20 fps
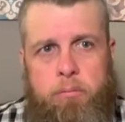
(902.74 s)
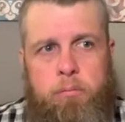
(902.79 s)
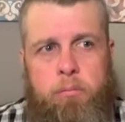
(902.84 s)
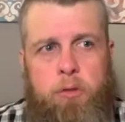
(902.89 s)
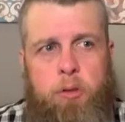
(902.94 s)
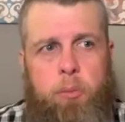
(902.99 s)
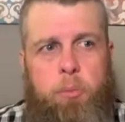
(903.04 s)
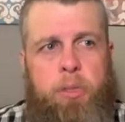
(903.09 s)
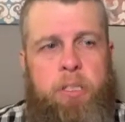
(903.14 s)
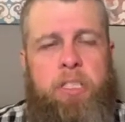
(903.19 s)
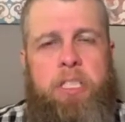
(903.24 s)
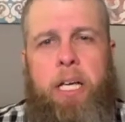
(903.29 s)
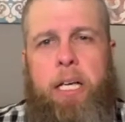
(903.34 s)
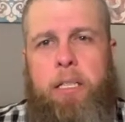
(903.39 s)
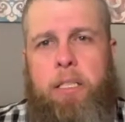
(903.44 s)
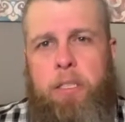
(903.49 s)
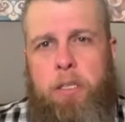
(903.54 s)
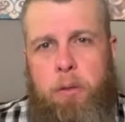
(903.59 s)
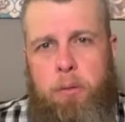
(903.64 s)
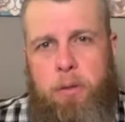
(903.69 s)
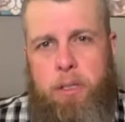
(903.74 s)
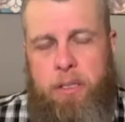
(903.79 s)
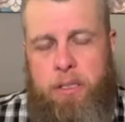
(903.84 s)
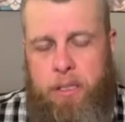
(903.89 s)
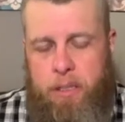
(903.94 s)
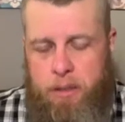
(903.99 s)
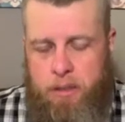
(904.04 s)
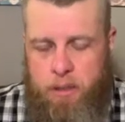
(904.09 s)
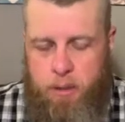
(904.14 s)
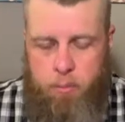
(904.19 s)
to protect
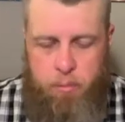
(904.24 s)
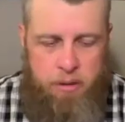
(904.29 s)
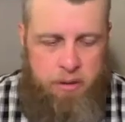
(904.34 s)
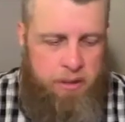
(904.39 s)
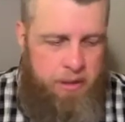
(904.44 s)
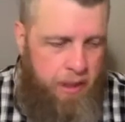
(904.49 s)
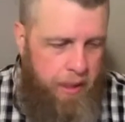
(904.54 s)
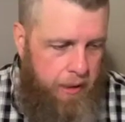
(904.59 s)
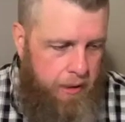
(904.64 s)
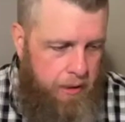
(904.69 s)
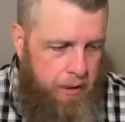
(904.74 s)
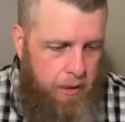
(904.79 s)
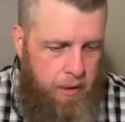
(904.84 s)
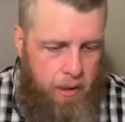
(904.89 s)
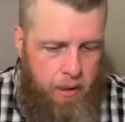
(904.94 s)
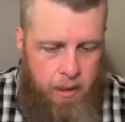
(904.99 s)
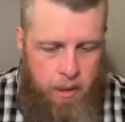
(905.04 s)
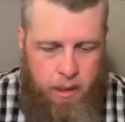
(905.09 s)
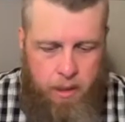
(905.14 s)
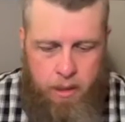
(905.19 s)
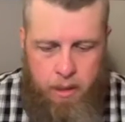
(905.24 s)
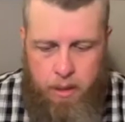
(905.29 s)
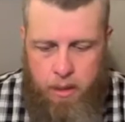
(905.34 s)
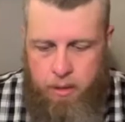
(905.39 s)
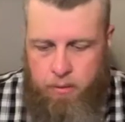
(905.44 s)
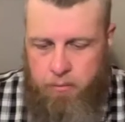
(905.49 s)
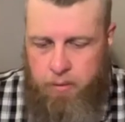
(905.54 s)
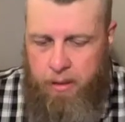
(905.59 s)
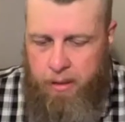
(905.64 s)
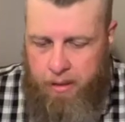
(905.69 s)
unity, to protect
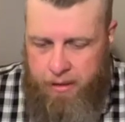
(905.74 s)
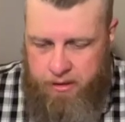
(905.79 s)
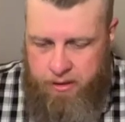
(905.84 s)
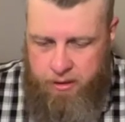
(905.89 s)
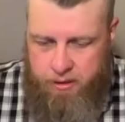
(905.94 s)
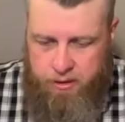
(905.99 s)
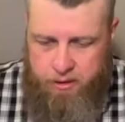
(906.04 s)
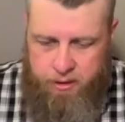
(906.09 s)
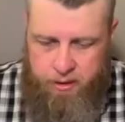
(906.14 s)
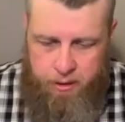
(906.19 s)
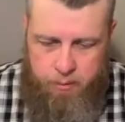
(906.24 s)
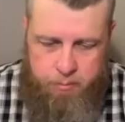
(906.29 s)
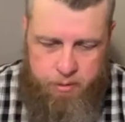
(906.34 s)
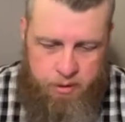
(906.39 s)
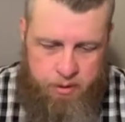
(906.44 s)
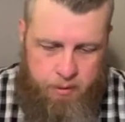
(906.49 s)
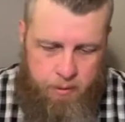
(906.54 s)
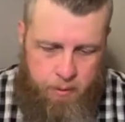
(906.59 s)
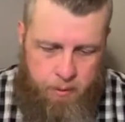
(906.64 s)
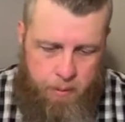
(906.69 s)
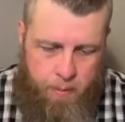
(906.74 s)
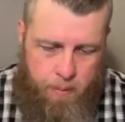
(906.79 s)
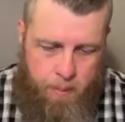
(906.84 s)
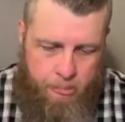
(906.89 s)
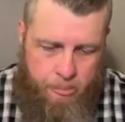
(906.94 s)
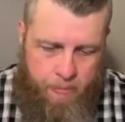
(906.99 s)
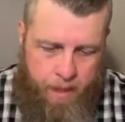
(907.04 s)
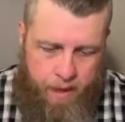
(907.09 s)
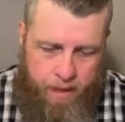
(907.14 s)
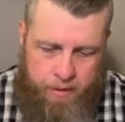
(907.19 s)
relationships.
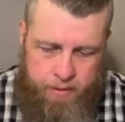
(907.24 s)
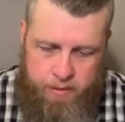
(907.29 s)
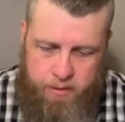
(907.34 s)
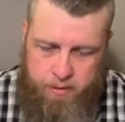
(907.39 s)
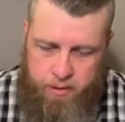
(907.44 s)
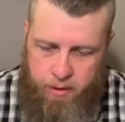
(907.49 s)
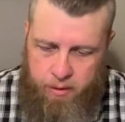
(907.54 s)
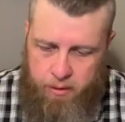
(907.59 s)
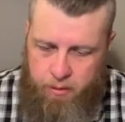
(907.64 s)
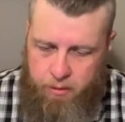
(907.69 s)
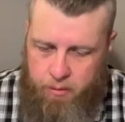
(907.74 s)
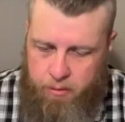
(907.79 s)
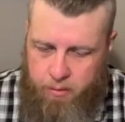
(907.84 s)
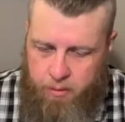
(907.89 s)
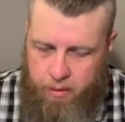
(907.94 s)
And so